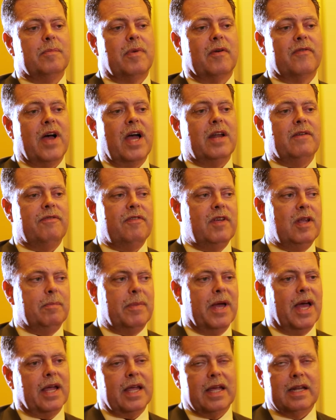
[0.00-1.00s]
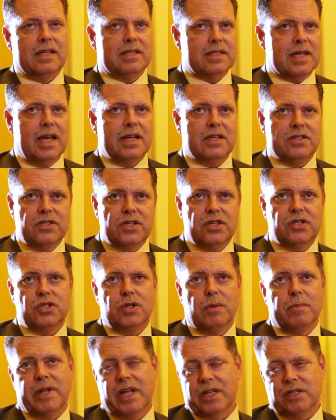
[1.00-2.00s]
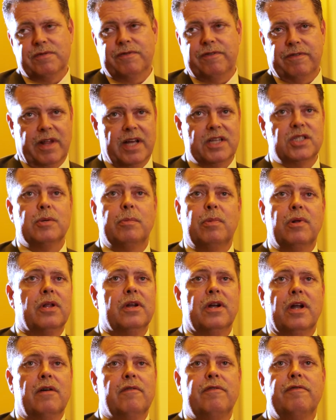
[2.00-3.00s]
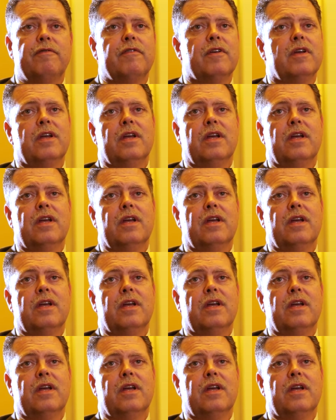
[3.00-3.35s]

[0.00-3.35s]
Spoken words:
provide feedback and design a system that's flexible enough